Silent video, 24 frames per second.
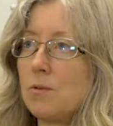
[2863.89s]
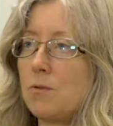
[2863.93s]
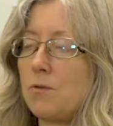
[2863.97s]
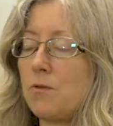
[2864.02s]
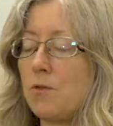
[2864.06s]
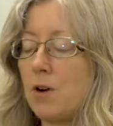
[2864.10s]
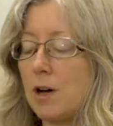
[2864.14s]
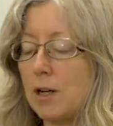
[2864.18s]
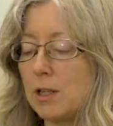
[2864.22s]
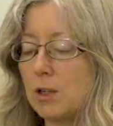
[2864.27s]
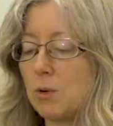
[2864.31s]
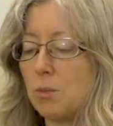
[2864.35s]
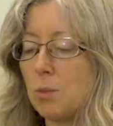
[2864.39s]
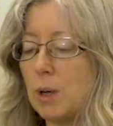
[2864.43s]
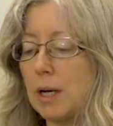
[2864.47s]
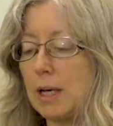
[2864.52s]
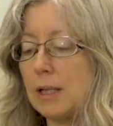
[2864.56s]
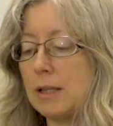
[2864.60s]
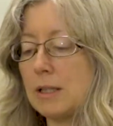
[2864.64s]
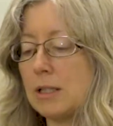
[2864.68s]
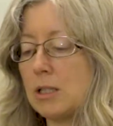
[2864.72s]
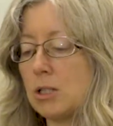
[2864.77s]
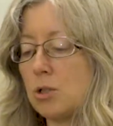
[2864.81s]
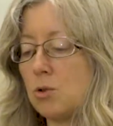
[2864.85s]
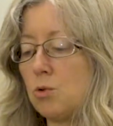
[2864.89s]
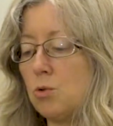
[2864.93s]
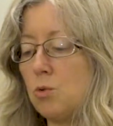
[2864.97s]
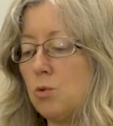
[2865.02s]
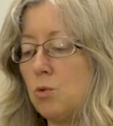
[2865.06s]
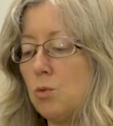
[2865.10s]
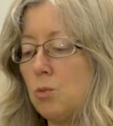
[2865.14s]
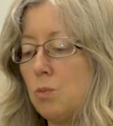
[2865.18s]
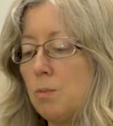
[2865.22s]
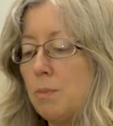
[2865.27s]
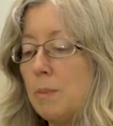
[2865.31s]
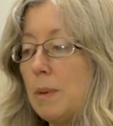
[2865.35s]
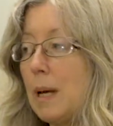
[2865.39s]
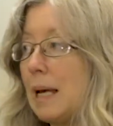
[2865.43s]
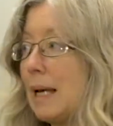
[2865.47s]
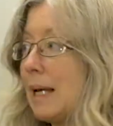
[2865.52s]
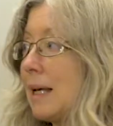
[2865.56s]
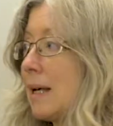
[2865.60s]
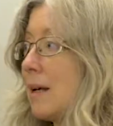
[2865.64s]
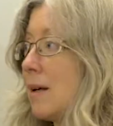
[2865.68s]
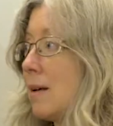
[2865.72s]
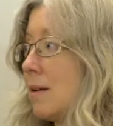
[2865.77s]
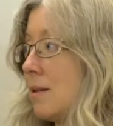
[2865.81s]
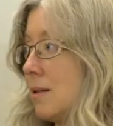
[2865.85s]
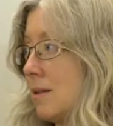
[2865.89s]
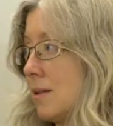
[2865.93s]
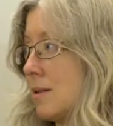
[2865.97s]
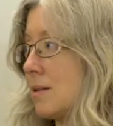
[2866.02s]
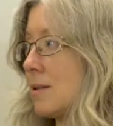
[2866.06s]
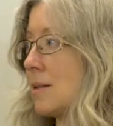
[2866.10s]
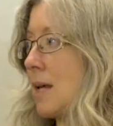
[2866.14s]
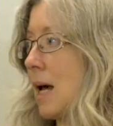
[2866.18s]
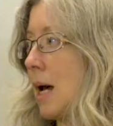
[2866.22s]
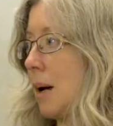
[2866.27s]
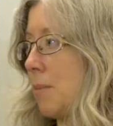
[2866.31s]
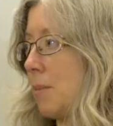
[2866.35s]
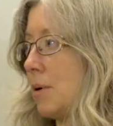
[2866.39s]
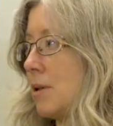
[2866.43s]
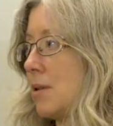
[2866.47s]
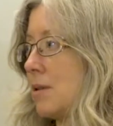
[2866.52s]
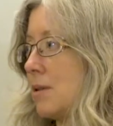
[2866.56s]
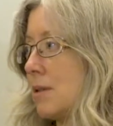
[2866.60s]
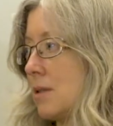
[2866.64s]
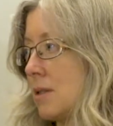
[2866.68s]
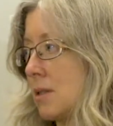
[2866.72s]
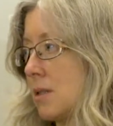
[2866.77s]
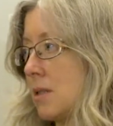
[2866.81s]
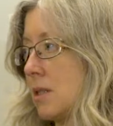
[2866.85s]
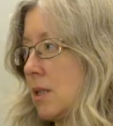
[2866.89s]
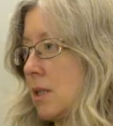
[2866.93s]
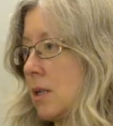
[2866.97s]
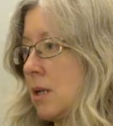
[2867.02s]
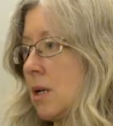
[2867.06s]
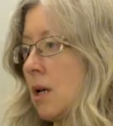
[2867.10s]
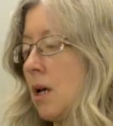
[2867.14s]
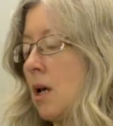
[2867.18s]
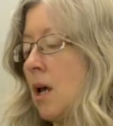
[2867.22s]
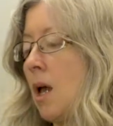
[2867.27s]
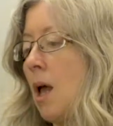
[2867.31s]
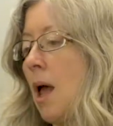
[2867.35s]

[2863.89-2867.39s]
find a way to make this habit stick,